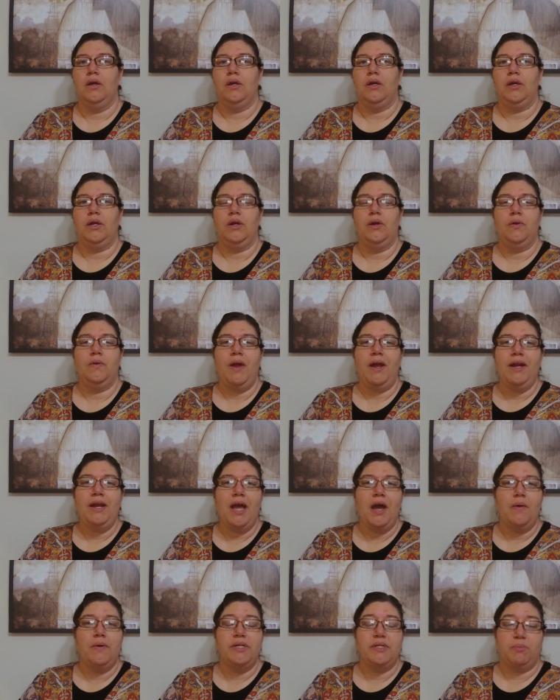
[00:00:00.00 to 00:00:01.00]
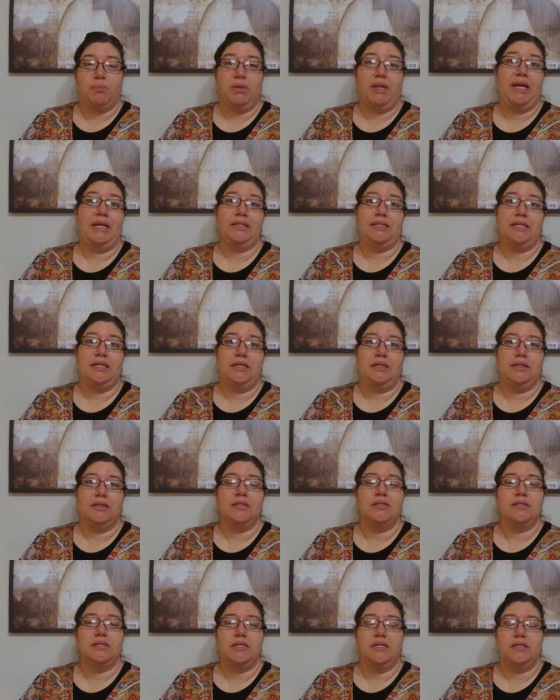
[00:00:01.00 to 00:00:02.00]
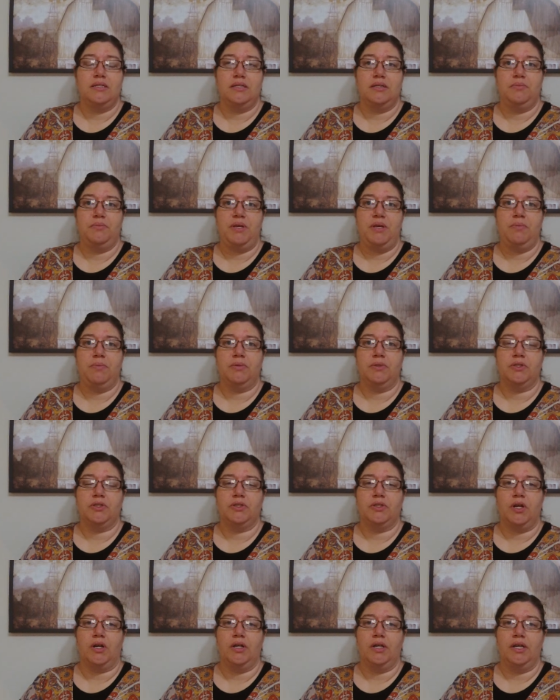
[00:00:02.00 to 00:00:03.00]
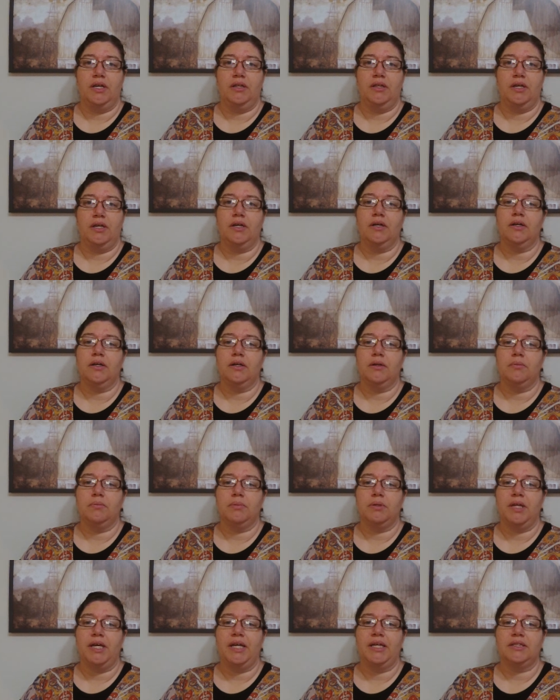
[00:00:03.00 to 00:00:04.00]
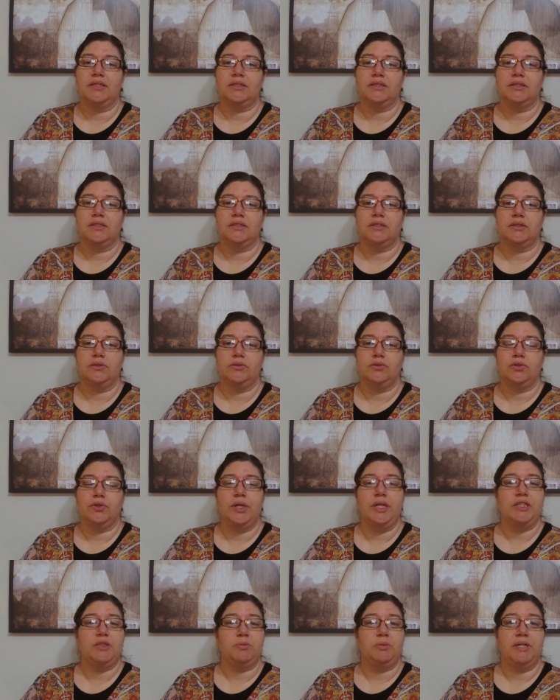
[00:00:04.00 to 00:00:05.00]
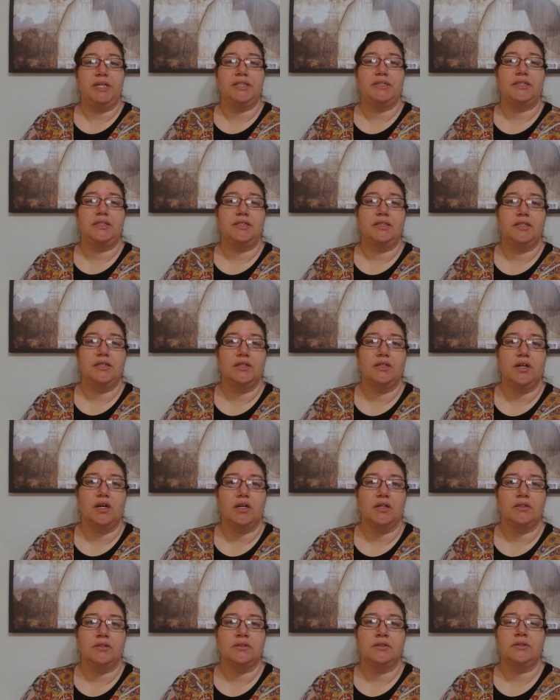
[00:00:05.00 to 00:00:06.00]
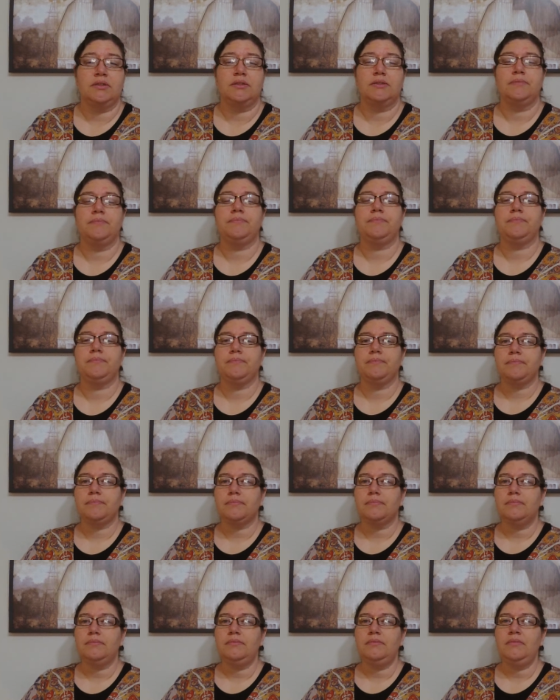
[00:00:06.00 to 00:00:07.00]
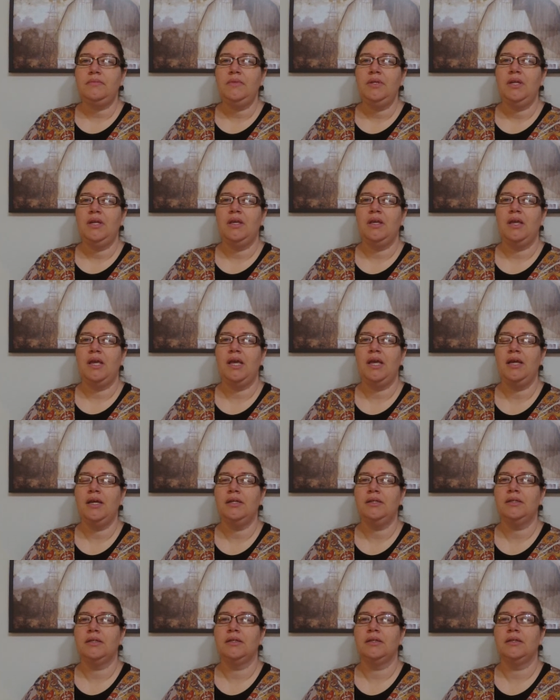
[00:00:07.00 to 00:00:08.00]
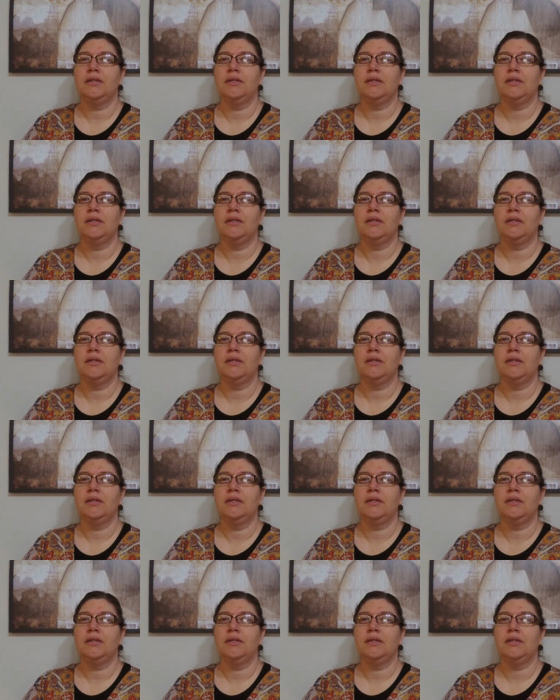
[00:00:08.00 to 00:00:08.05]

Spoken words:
You know, right now it's planting season. People are starting their plants to transplant into their gardens. And